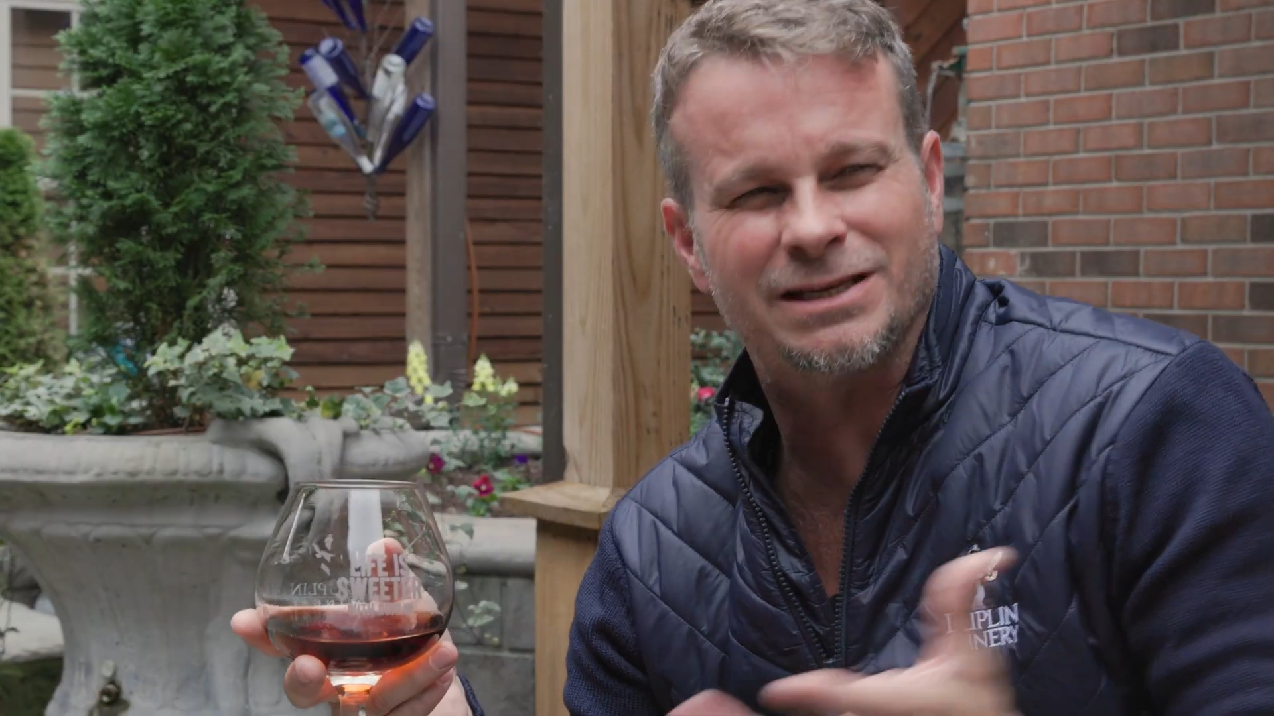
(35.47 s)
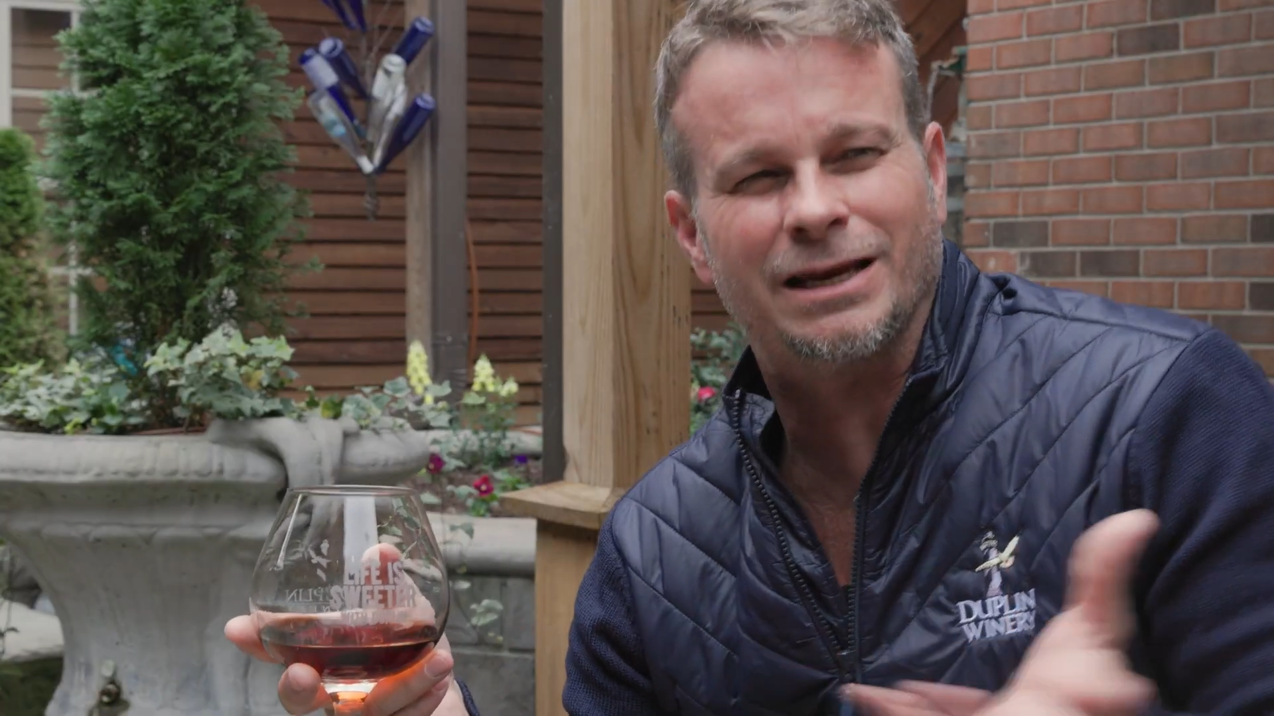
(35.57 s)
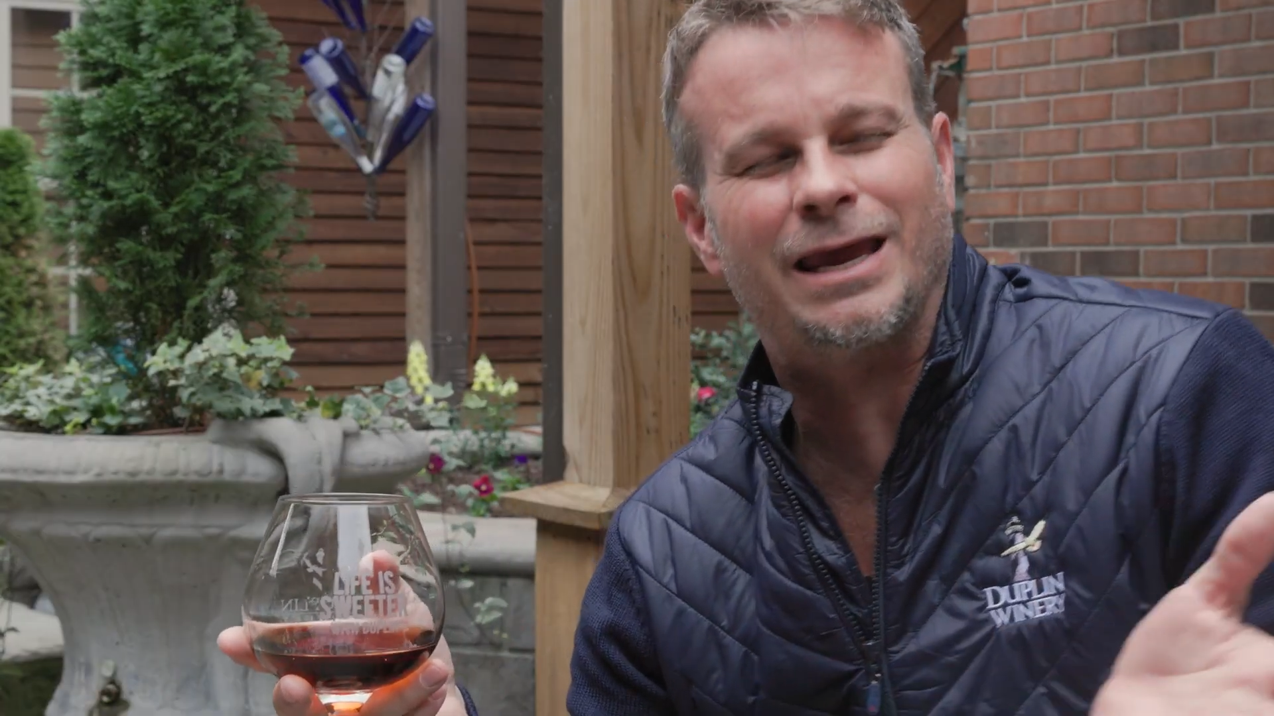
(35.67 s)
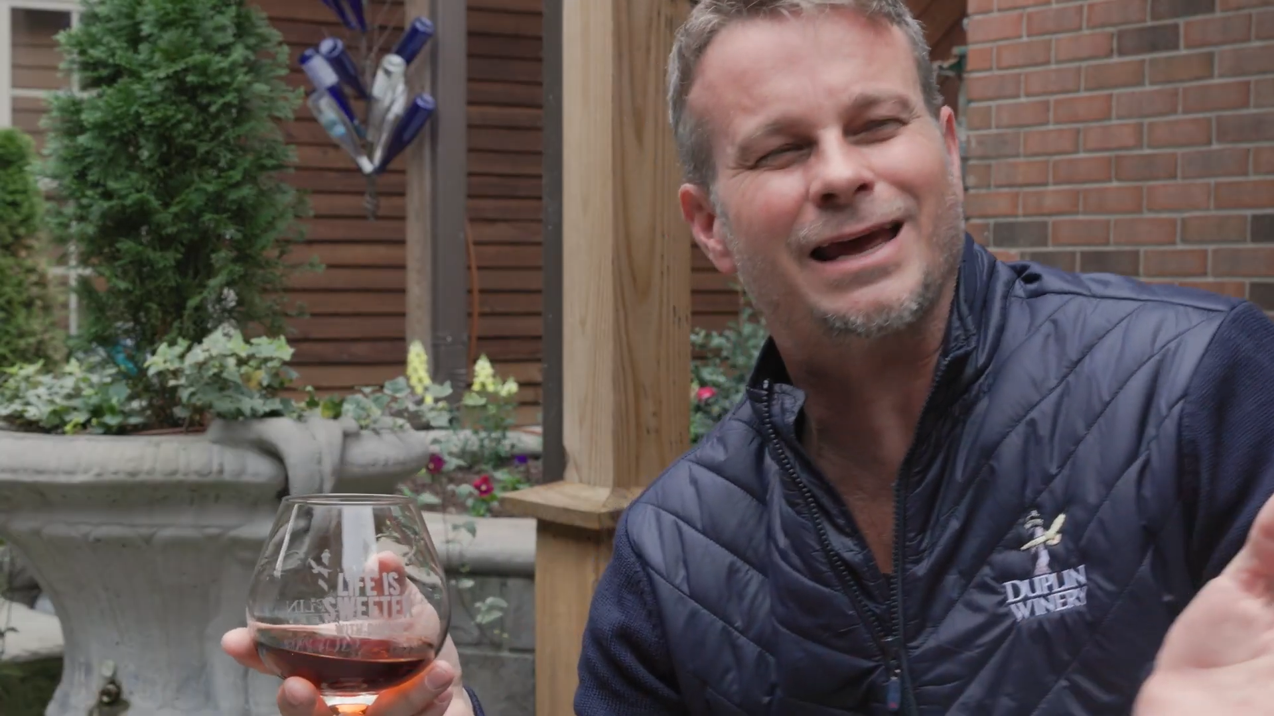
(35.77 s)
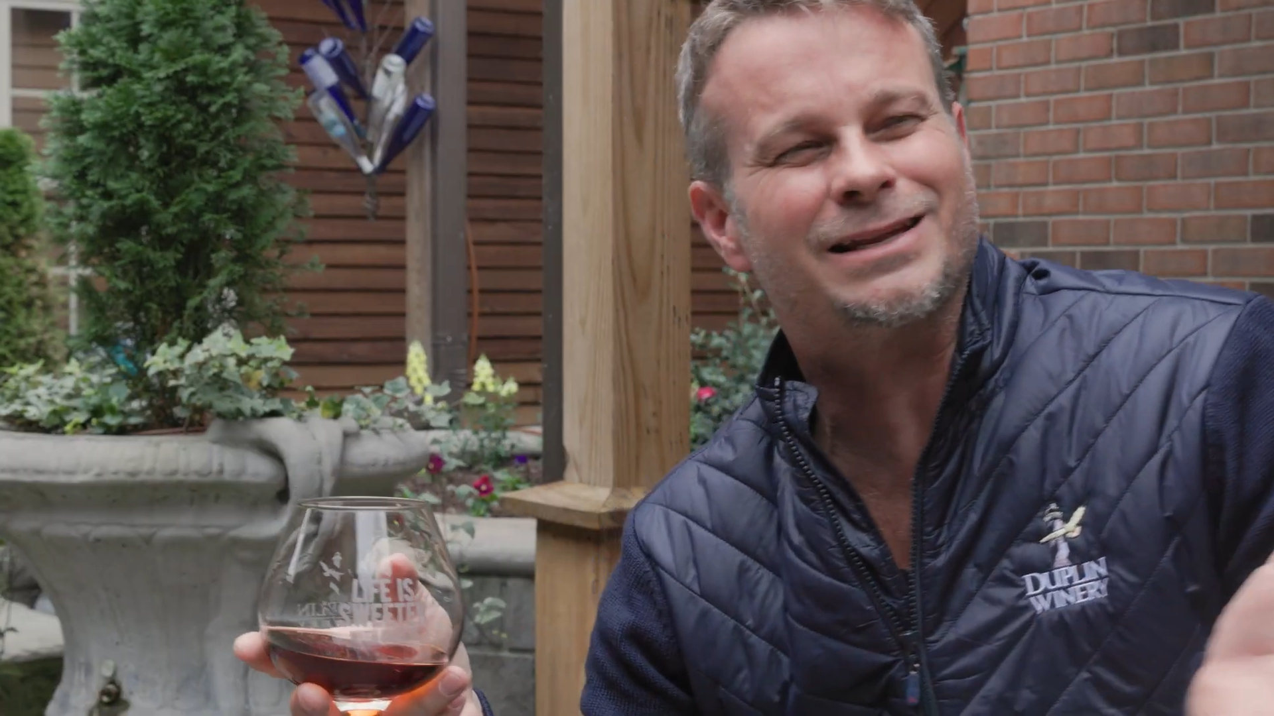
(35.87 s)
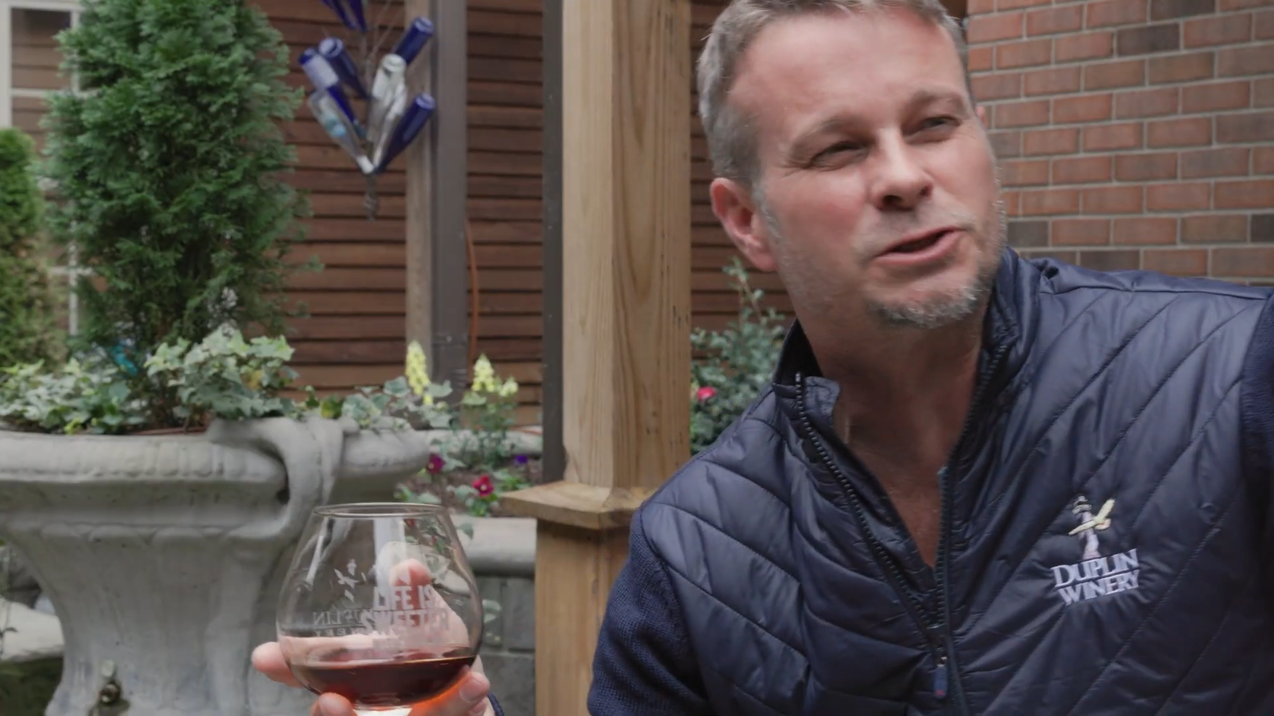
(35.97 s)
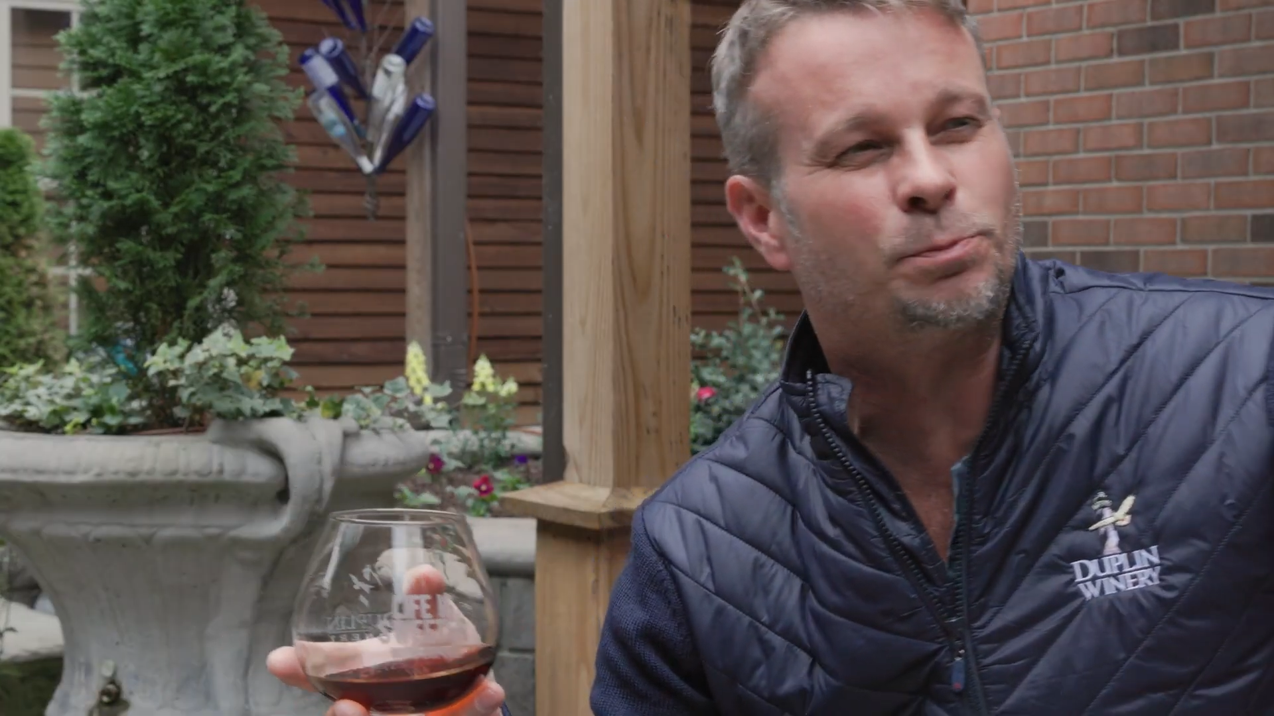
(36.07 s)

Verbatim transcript: and kittens